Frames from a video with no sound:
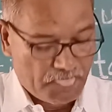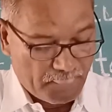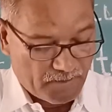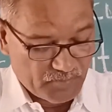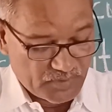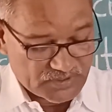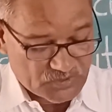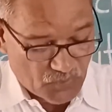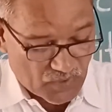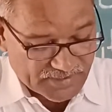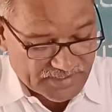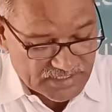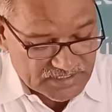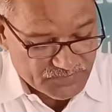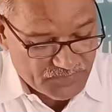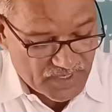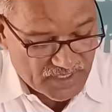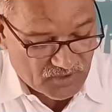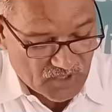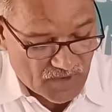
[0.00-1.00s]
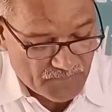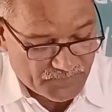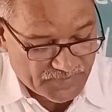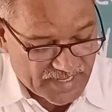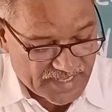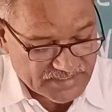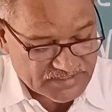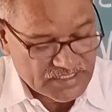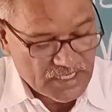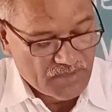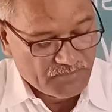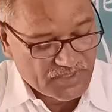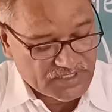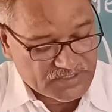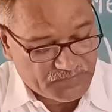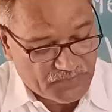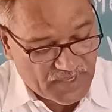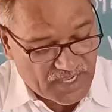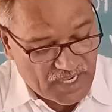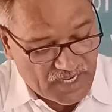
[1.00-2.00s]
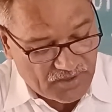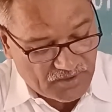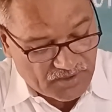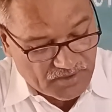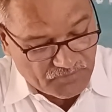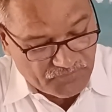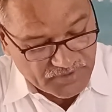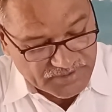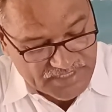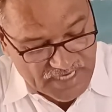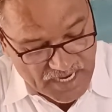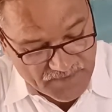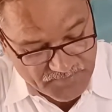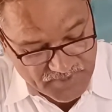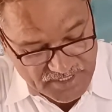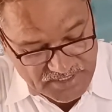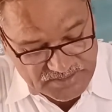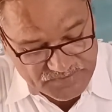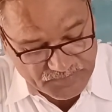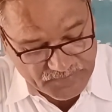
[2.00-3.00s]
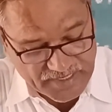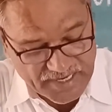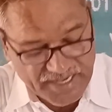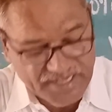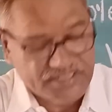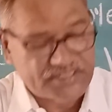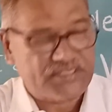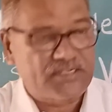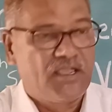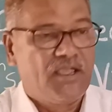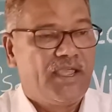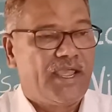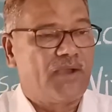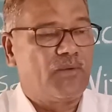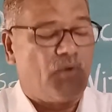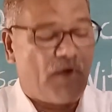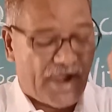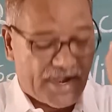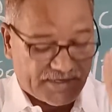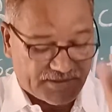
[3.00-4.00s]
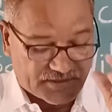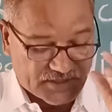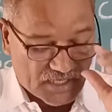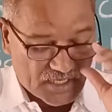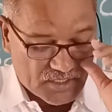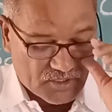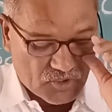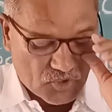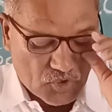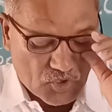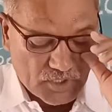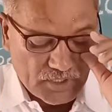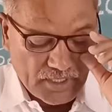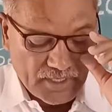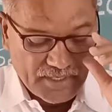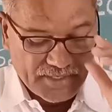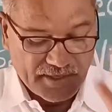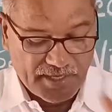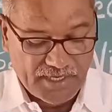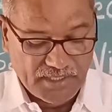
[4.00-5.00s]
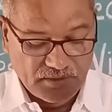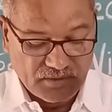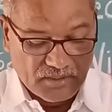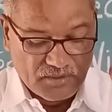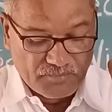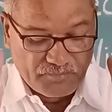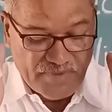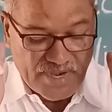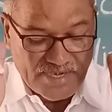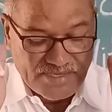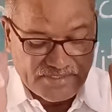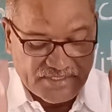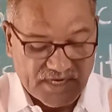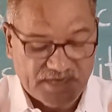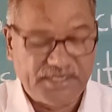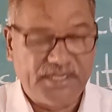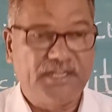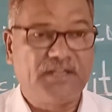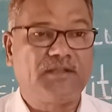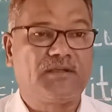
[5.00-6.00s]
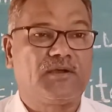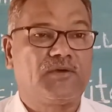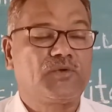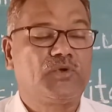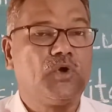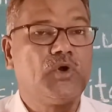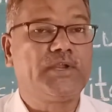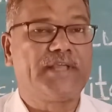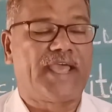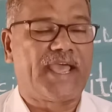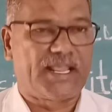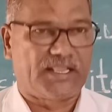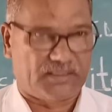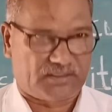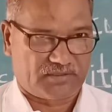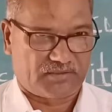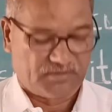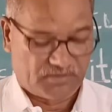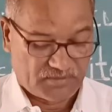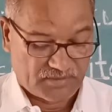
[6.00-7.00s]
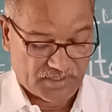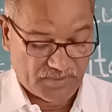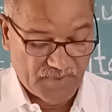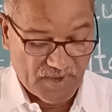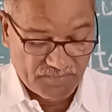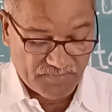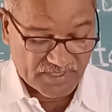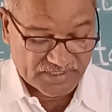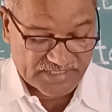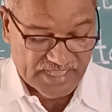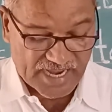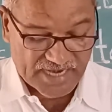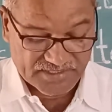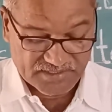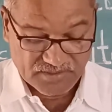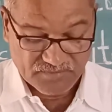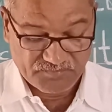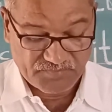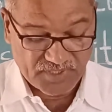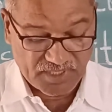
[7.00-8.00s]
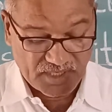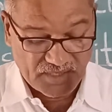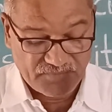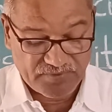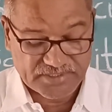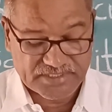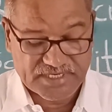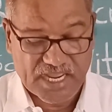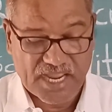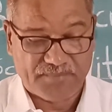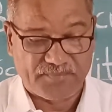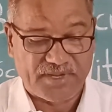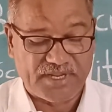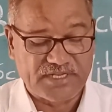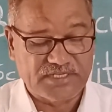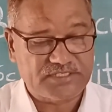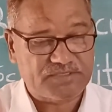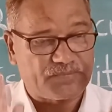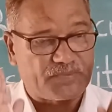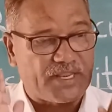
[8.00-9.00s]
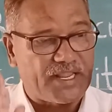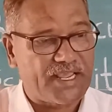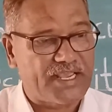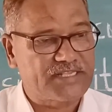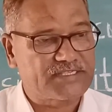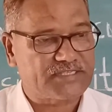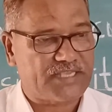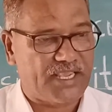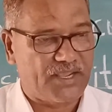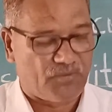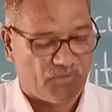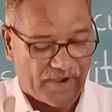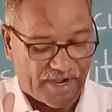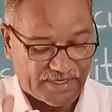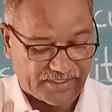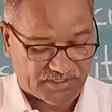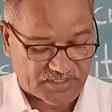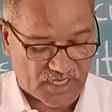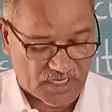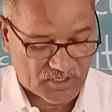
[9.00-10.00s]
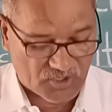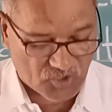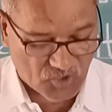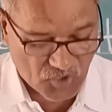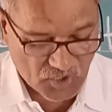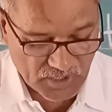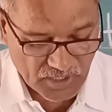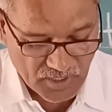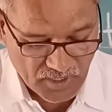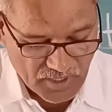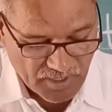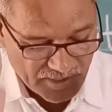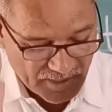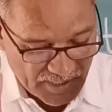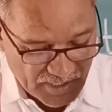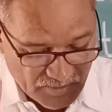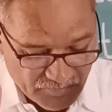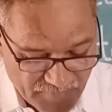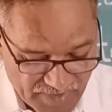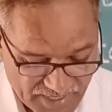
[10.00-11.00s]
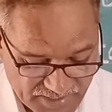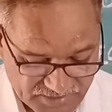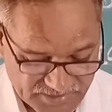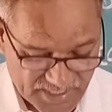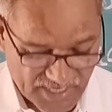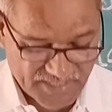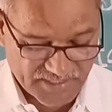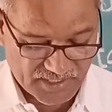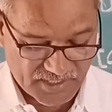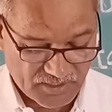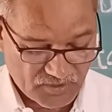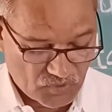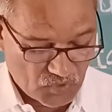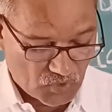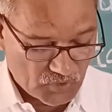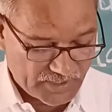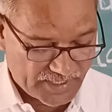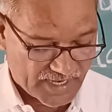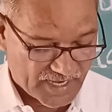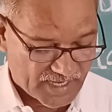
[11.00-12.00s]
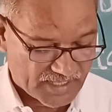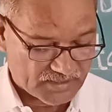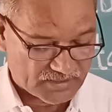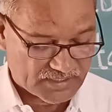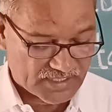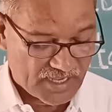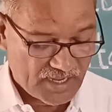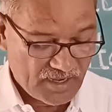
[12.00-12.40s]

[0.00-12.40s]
Means what is B complex? Means B vitamins plays a vital role in maintaining good health. Remember that B vitamins plays a vital role in maintaining good health